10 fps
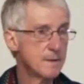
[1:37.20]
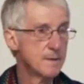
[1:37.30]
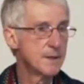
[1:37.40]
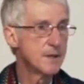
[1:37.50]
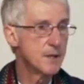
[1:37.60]

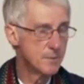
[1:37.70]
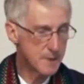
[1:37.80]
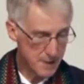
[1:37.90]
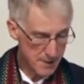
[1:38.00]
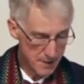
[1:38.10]
"The
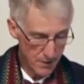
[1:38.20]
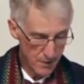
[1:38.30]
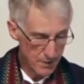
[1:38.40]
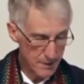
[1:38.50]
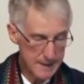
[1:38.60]
human
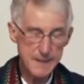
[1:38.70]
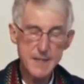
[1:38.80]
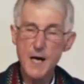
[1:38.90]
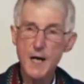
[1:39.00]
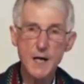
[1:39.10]
soul
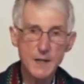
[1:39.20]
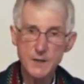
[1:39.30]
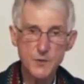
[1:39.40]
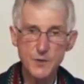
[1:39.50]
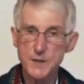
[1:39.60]
is
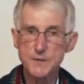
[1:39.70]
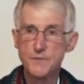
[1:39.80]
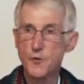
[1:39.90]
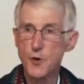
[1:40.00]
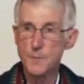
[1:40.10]
hungry
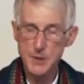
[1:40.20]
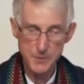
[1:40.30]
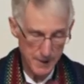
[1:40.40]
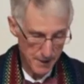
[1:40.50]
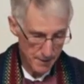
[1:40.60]
for
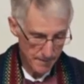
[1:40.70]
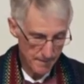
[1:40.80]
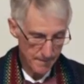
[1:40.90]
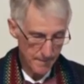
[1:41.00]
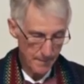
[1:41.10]
beauty.
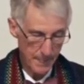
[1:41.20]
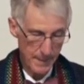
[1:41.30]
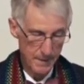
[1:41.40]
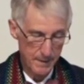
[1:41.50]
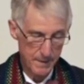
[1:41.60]

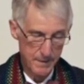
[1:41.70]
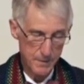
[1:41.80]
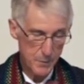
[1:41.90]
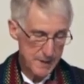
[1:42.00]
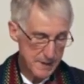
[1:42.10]

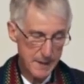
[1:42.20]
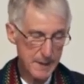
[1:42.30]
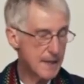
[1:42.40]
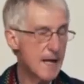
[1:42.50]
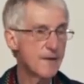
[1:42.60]
We seek
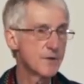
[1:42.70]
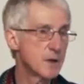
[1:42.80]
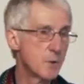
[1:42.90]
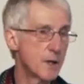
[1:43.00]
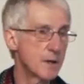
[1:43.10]
it
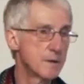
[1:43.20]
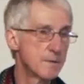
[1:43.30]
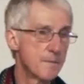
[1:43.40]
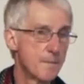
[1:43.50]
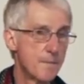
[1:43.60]
everywhere,
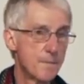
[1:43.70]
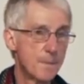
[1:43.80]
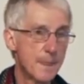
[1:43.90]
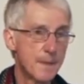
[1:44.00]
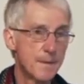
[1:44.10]

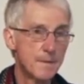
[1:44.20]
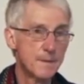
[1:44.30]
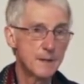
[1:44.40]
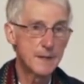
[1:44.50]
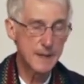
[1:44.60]

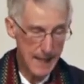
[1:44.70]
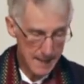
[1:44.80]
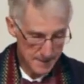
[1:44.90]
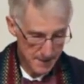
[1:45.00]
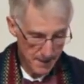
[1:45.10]
in
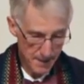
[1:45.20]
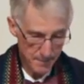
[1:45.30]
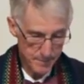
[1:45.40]
landscape,